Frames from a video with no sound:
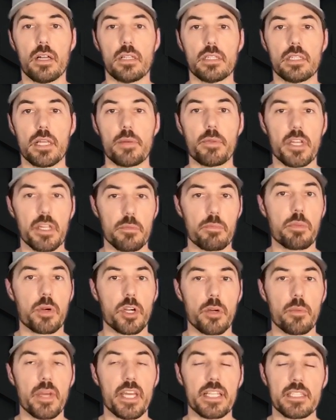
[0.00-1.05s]
limited
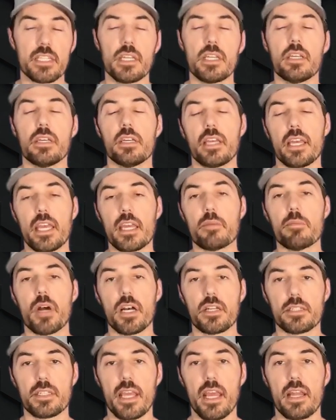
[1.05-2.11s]
permit in
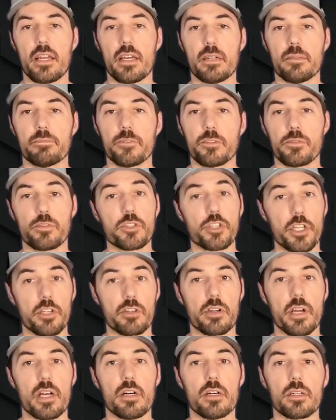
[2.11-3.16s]
Montana for
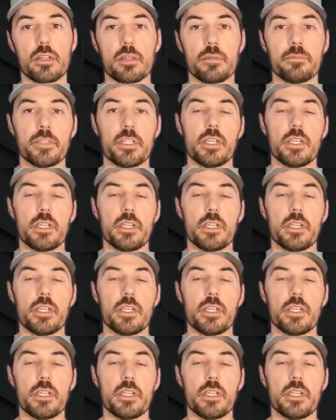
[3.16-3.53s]
deer or elk.